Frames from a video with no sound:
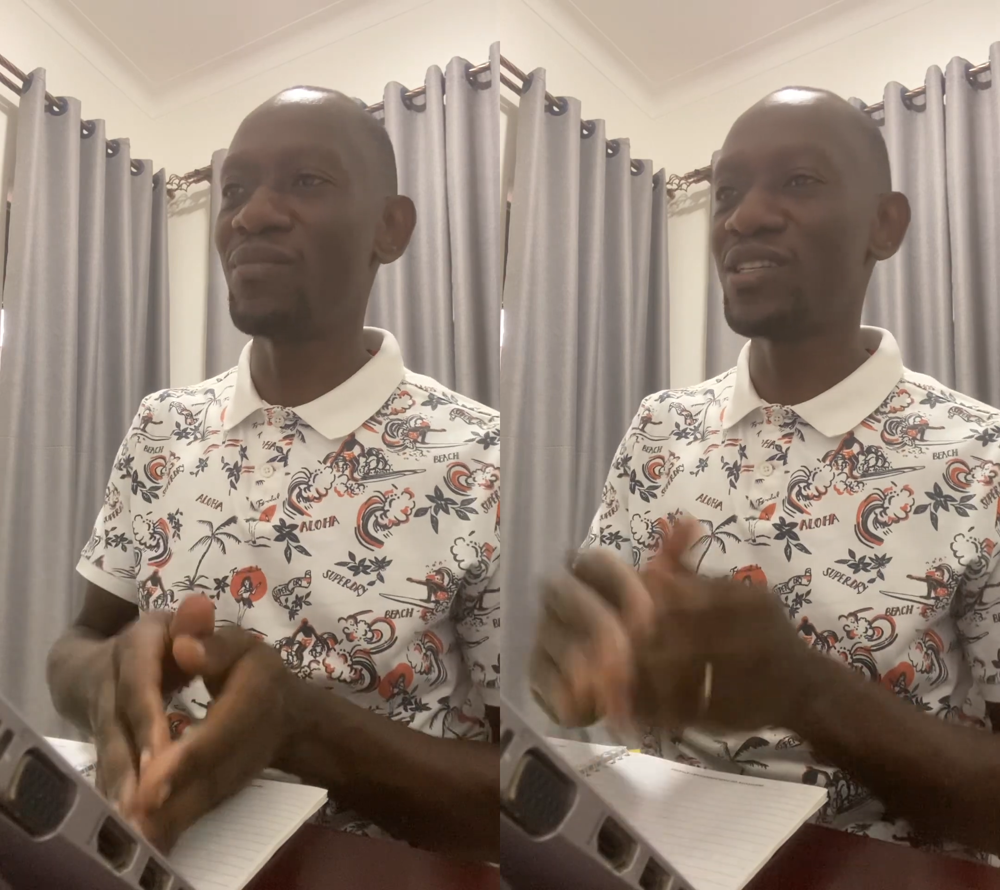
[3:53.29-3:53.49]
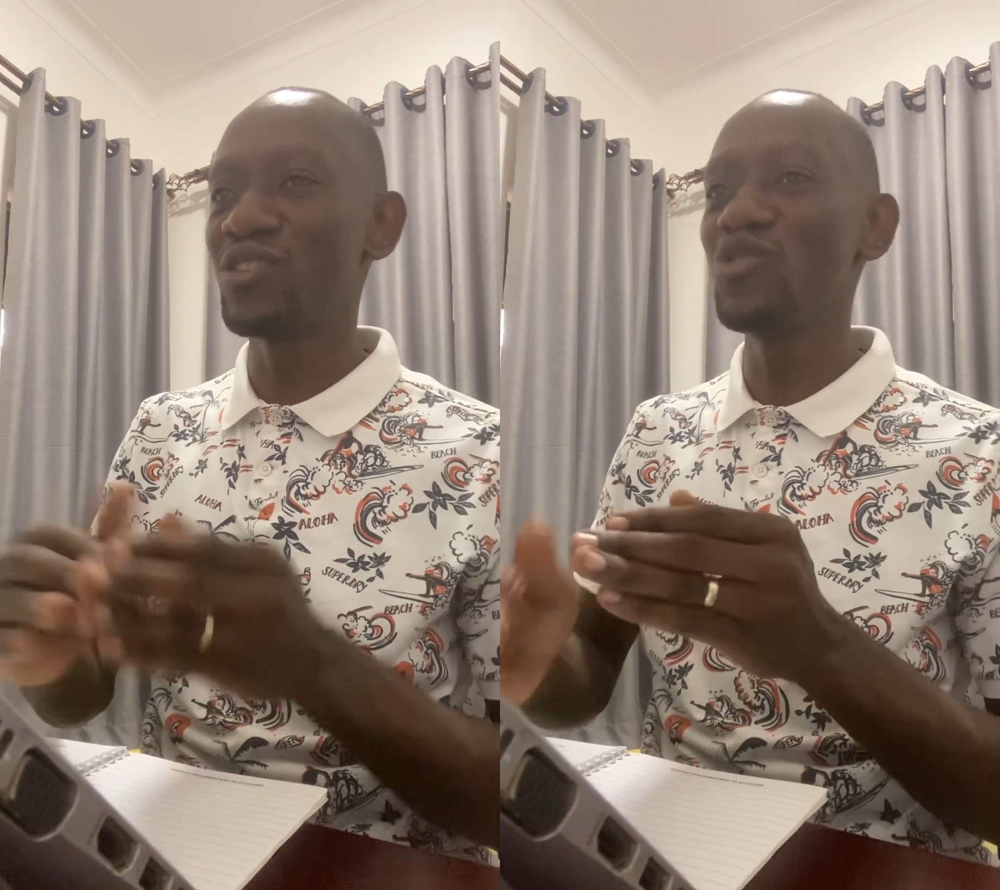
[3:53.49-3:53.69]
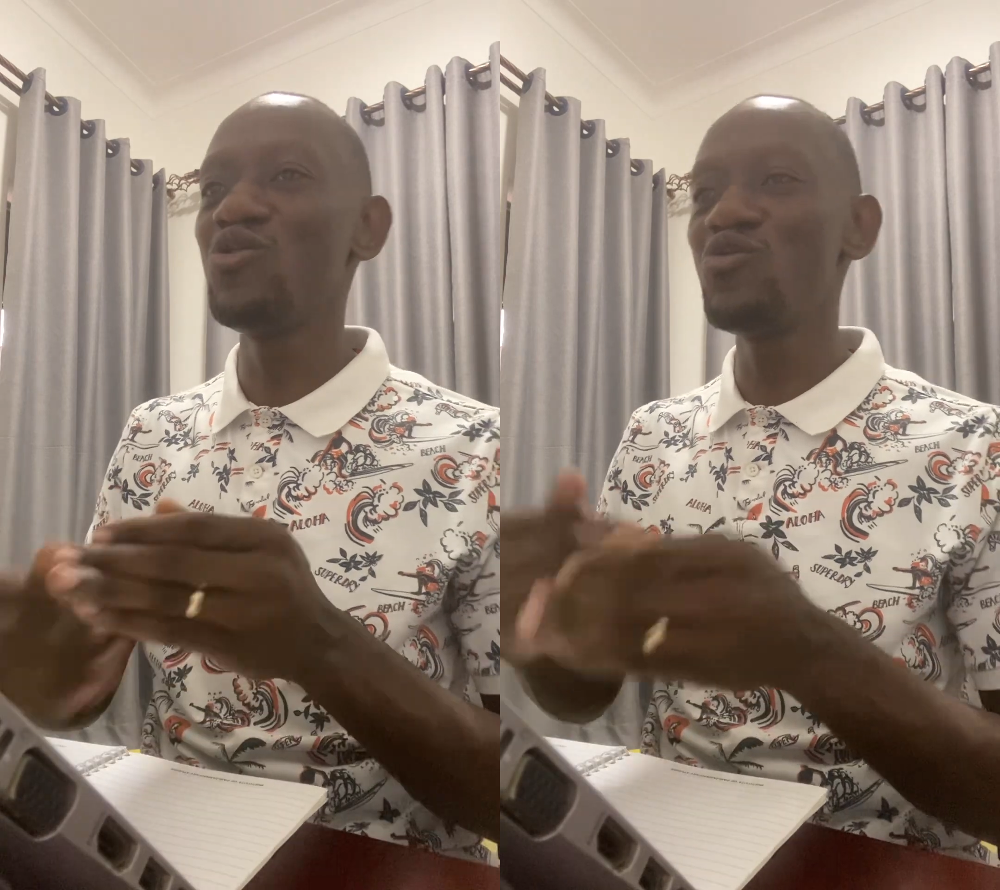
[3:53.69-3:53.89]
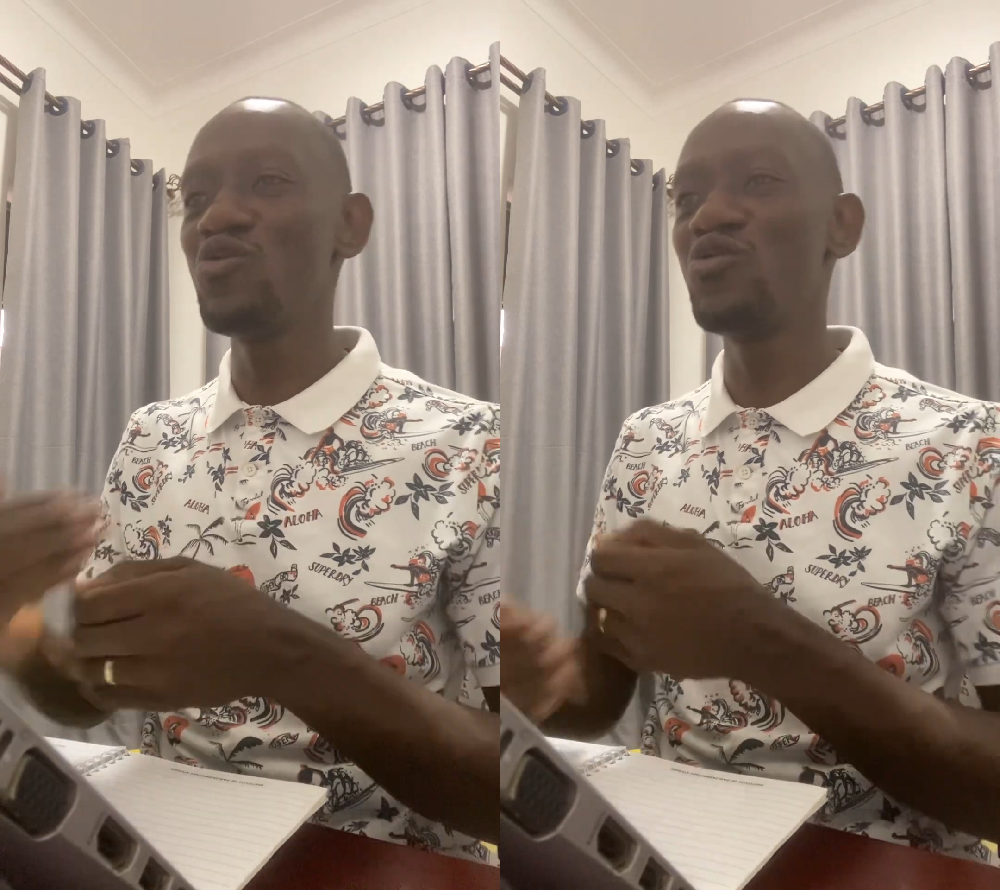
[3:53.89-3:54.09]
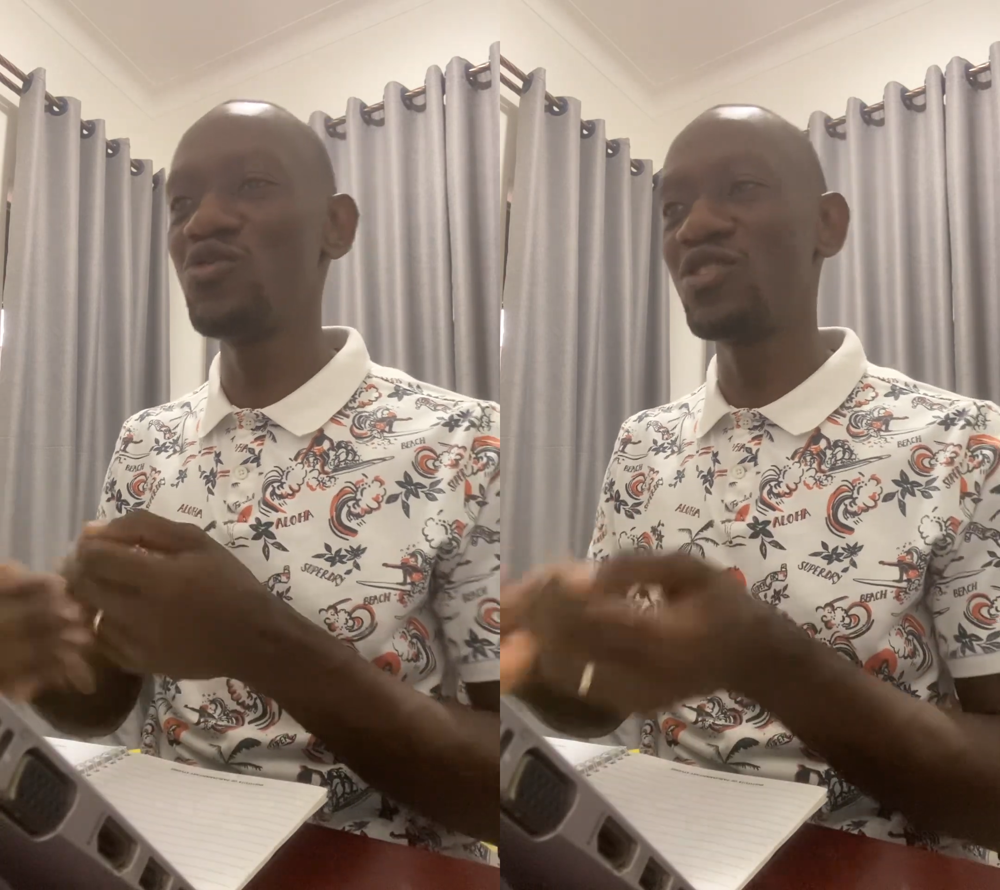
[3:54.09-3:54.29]
but you
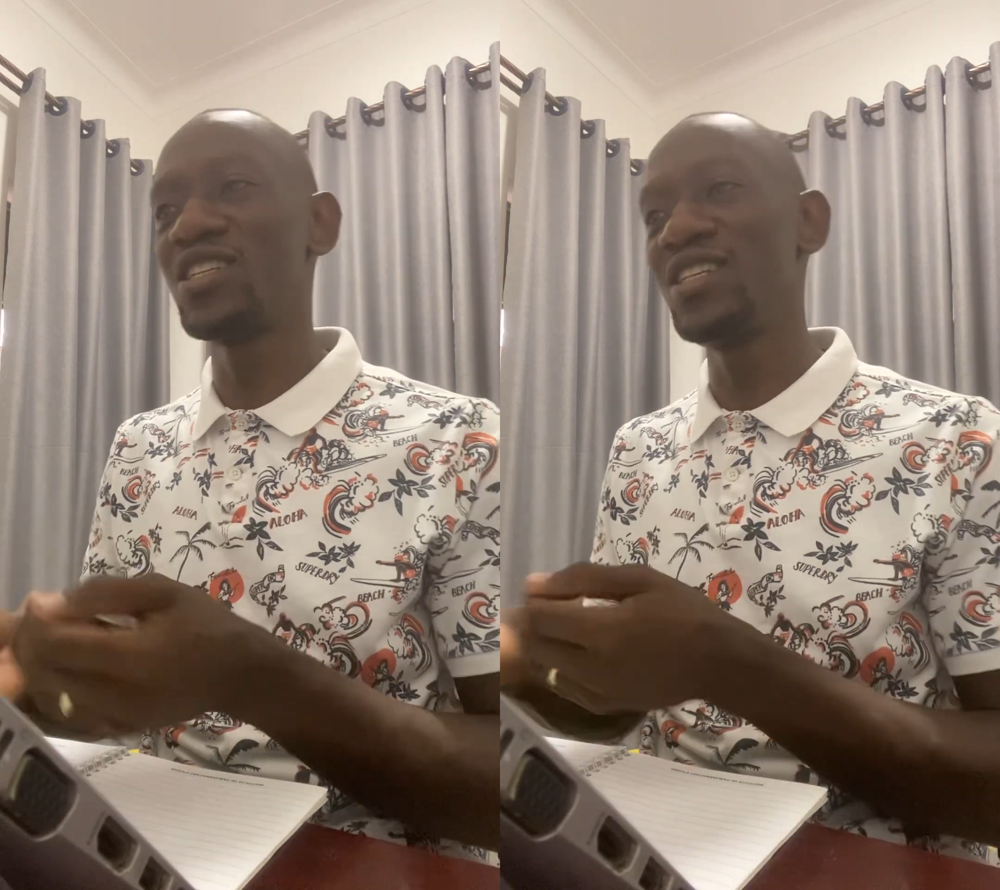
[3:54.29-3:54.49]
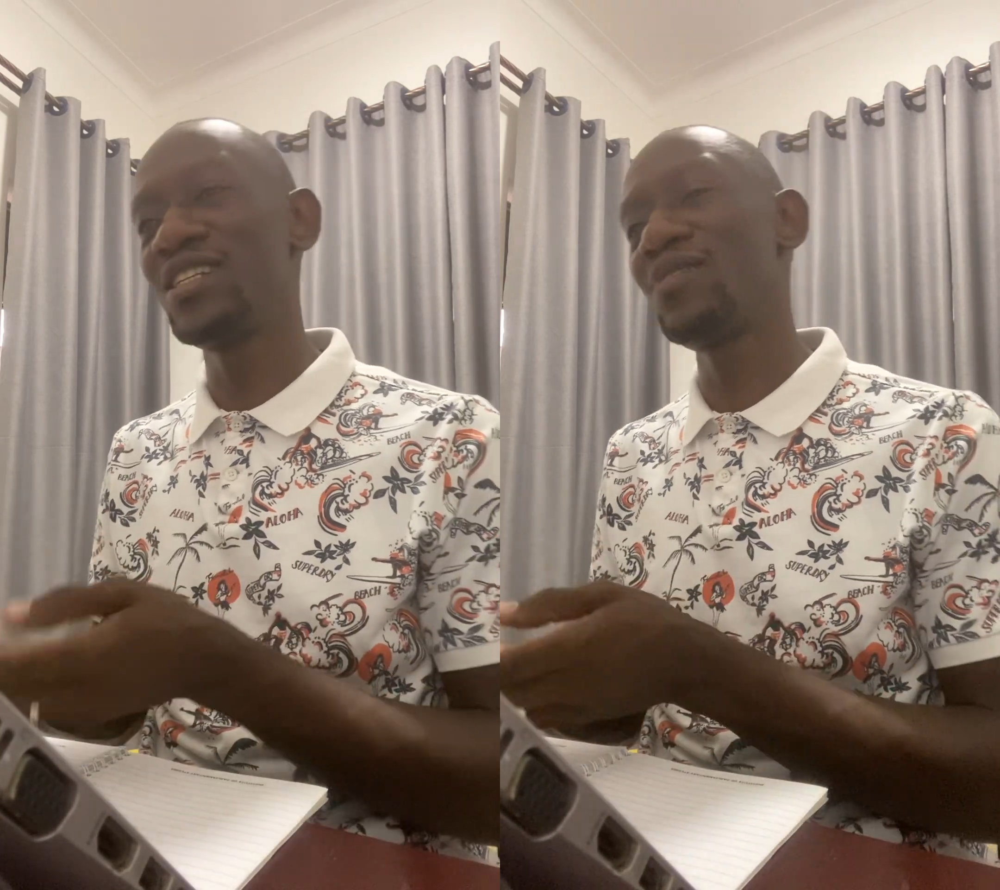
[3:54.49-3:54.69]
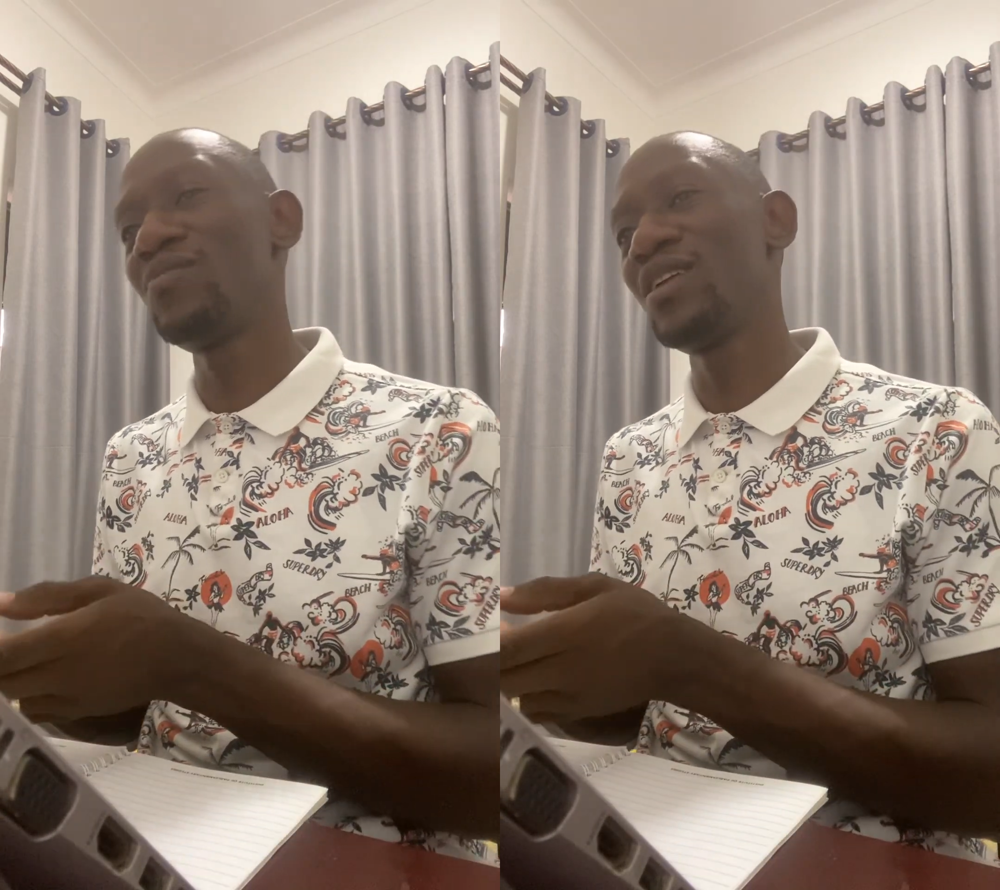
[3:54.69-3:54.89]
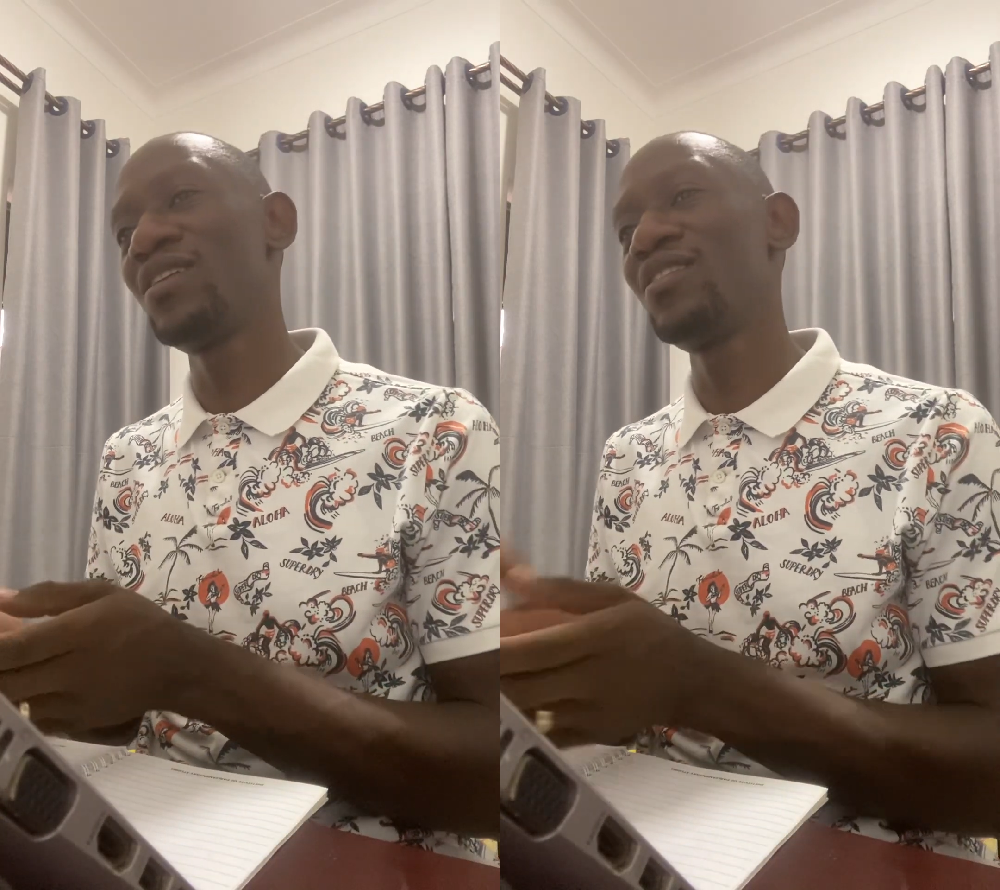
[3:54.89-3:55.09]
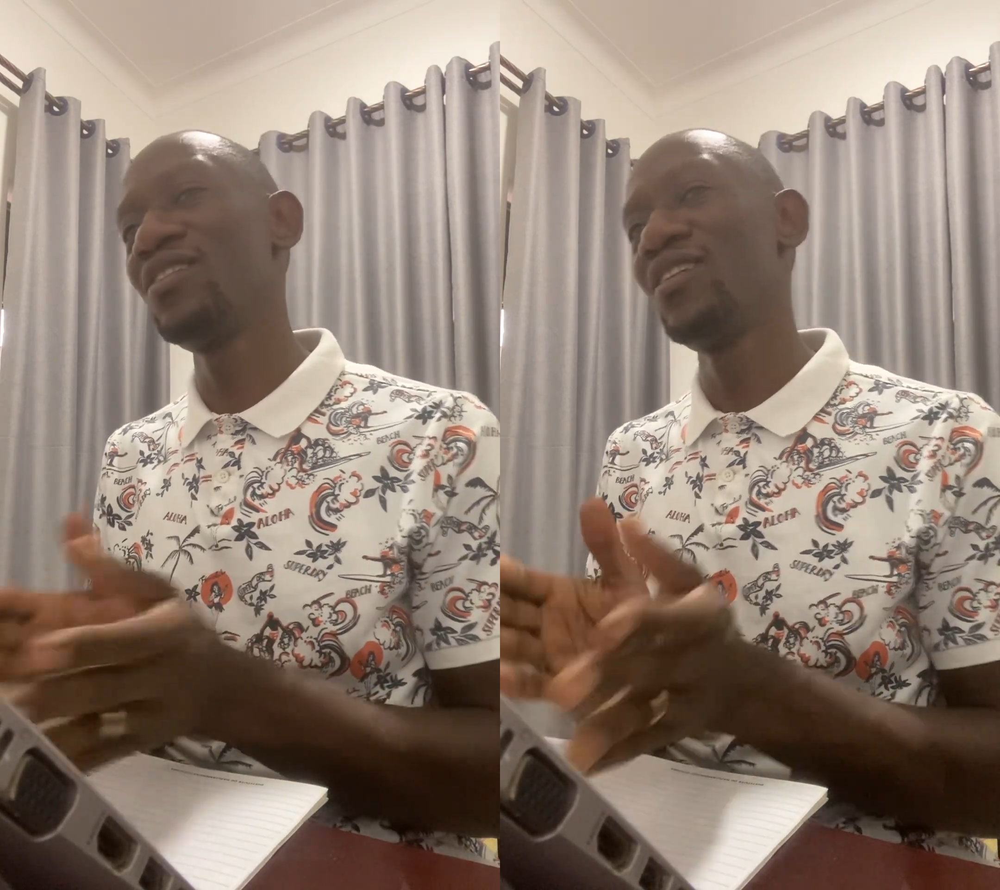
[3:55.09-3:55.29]
do not determine